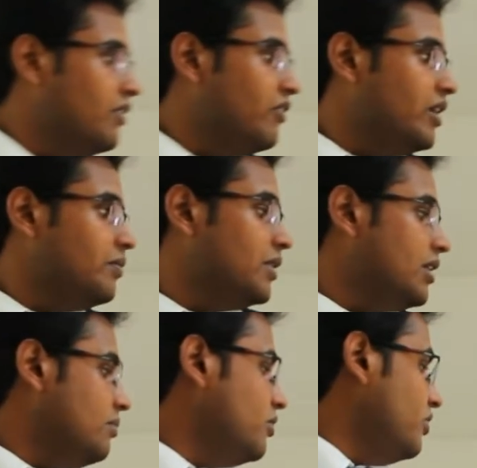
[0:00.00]
When
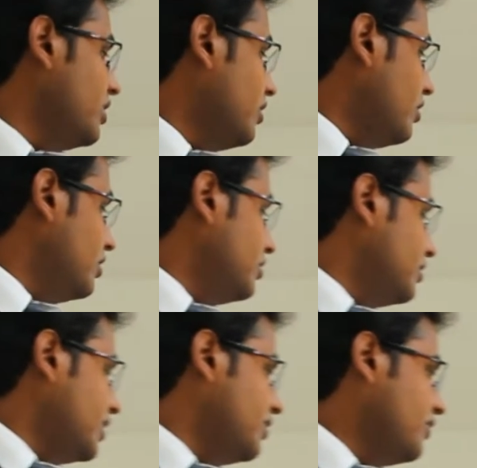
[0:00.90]
moving on to
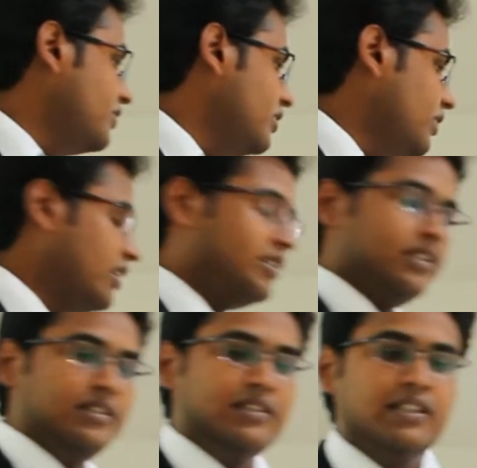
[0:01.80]
threat of new
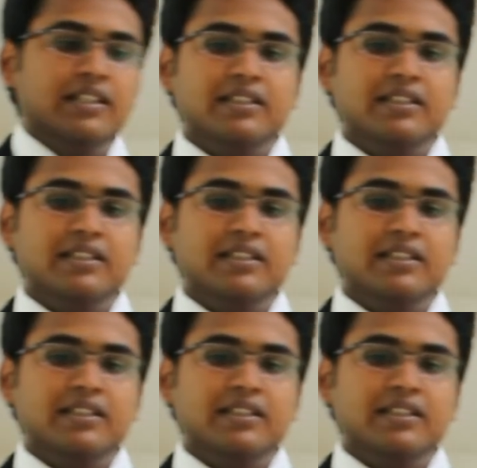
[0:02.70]
entrants,